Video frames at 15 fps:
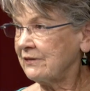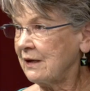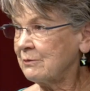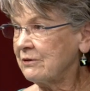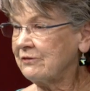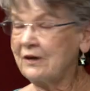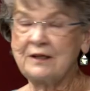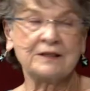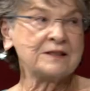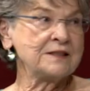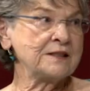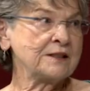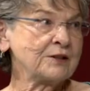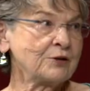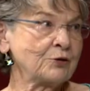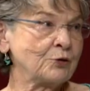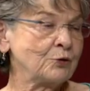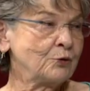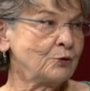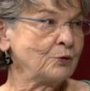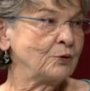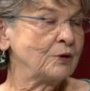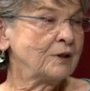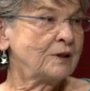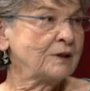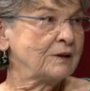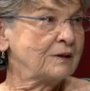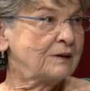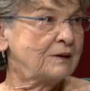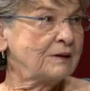I'm a volunteer who
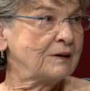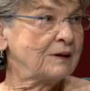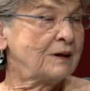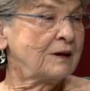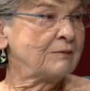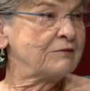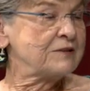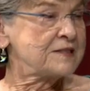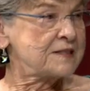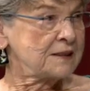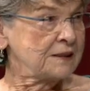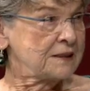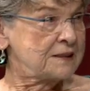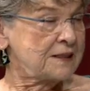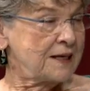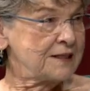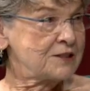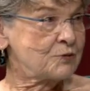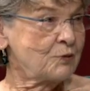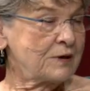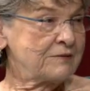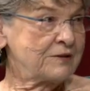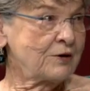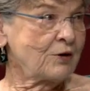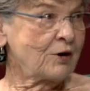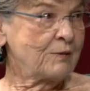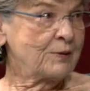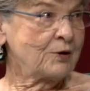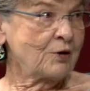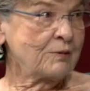facilitates one of the
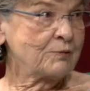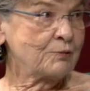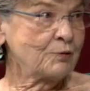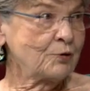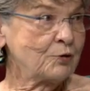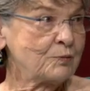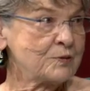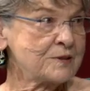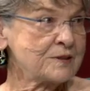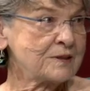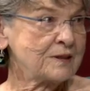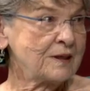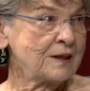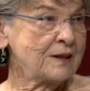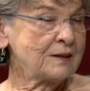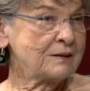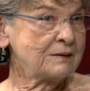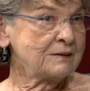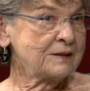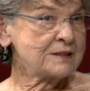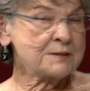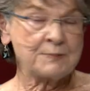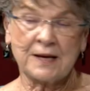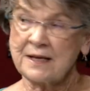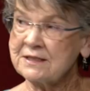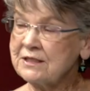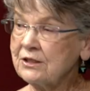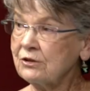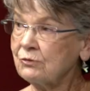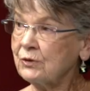Arm in Arm groups. And this
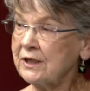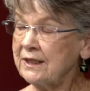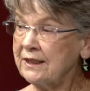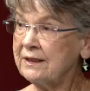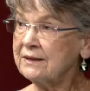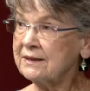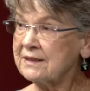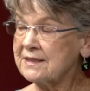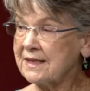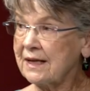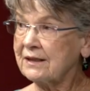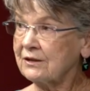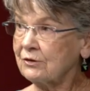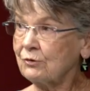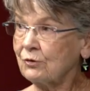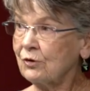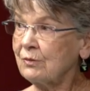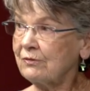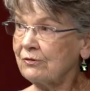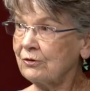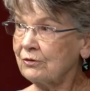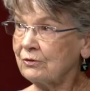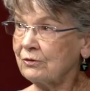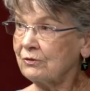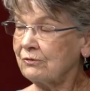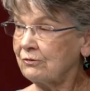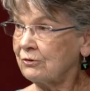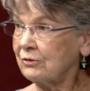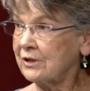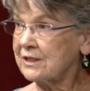past year, we needed a second group
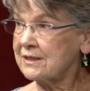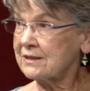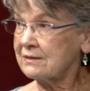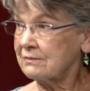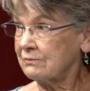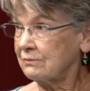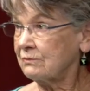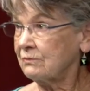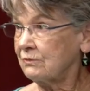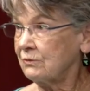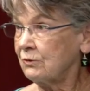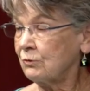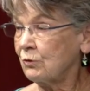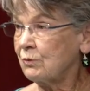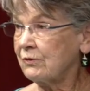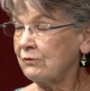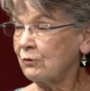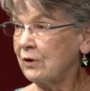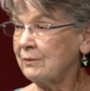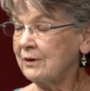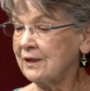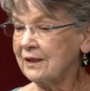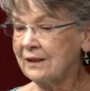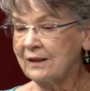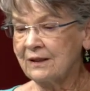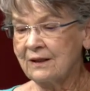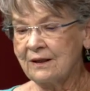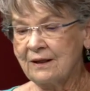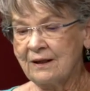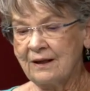for this group of women.
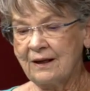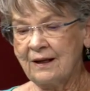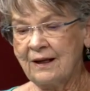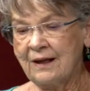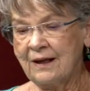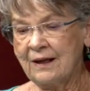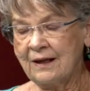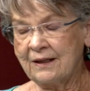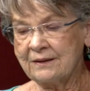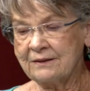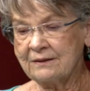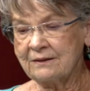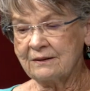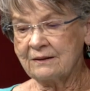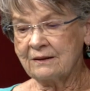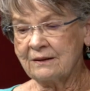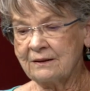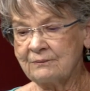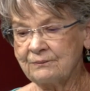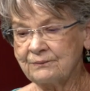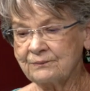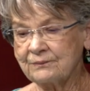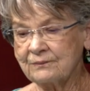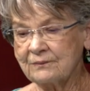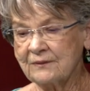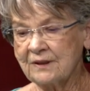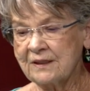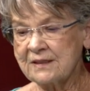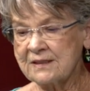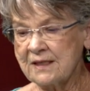And
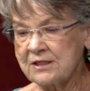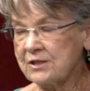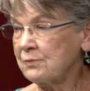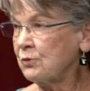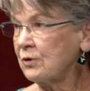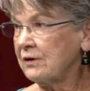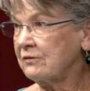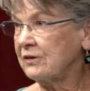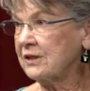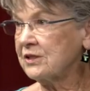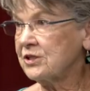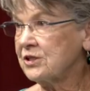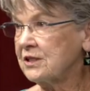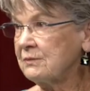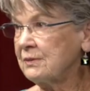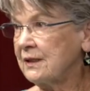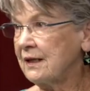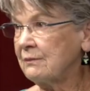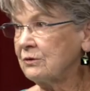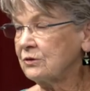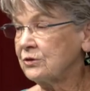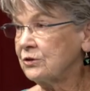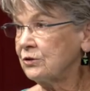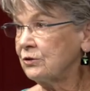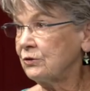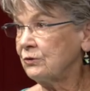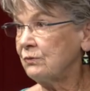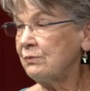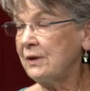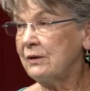it is such a privilege to be able
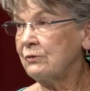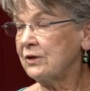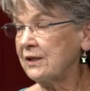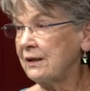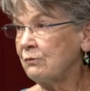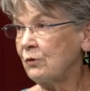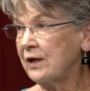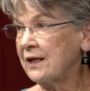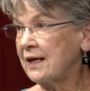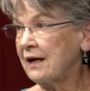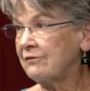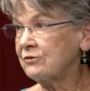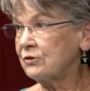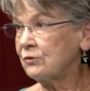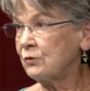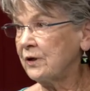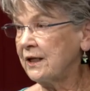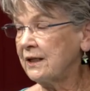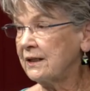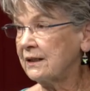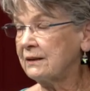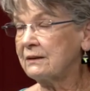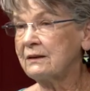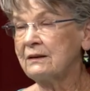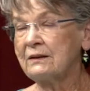to meet with them week after week and